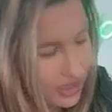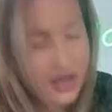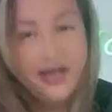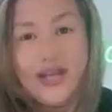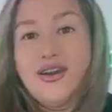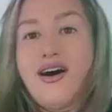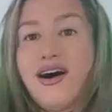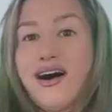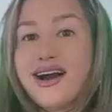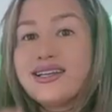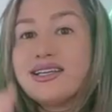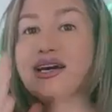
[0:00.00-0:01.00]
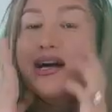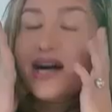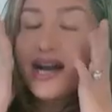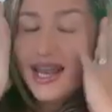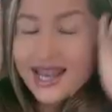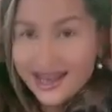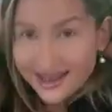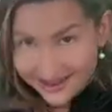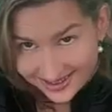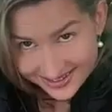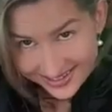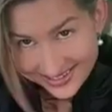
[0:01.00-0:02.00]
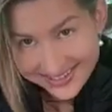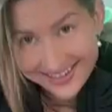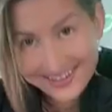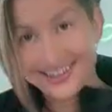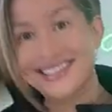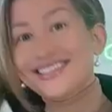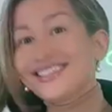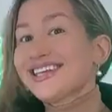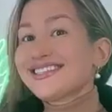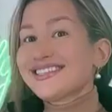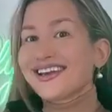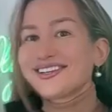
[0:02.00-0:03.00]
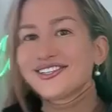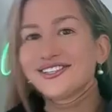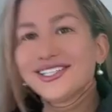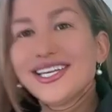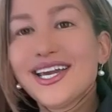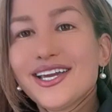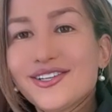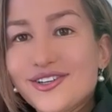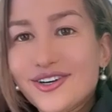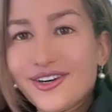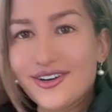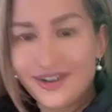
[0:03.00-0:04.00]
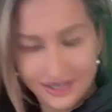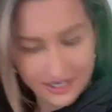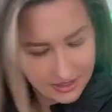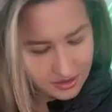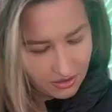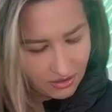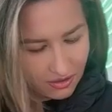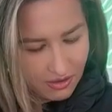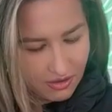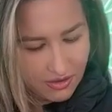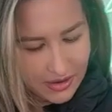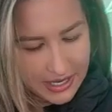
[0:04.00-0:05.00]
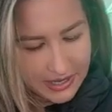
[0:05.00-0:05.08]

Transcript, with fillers: not. And yes, guys, let's actually turn it on